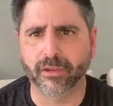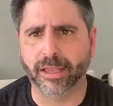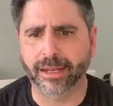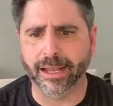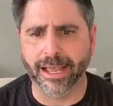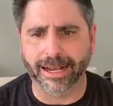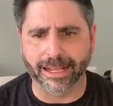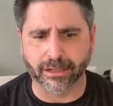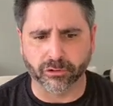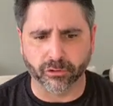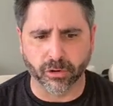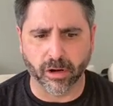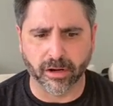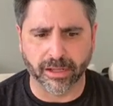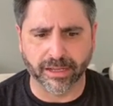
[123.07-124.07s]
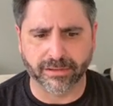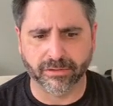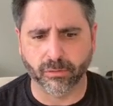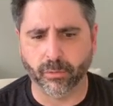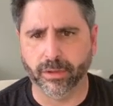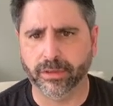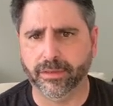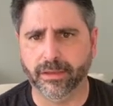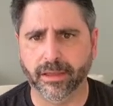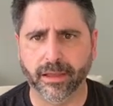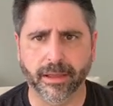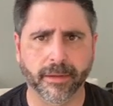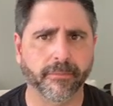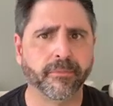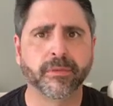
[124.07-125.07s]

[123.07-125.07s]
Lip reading: and electronics, with the